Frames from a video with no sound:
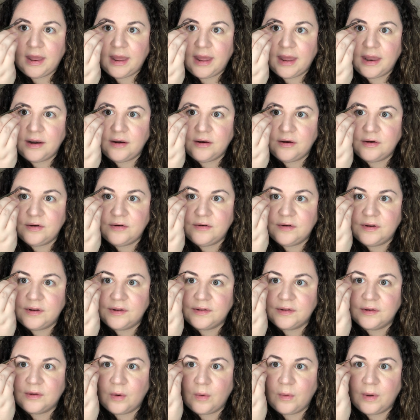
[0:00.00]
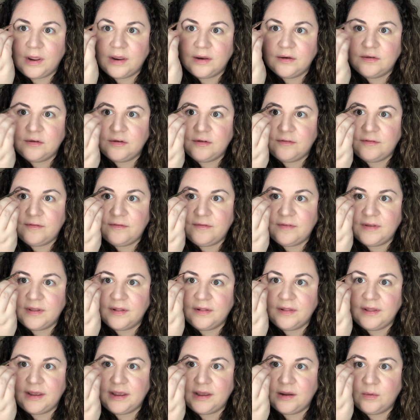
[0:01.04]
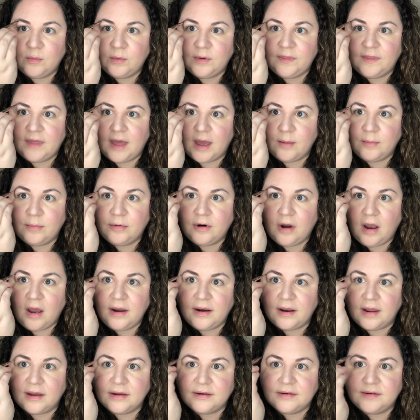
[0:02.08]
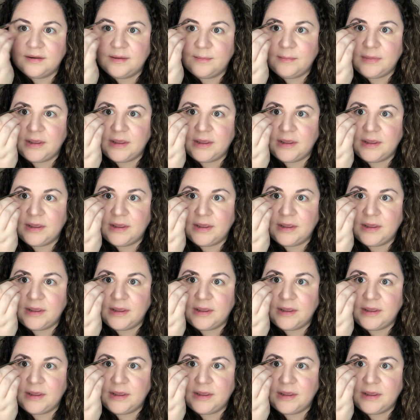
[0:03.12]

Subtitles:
and you're just going to fill in with that product.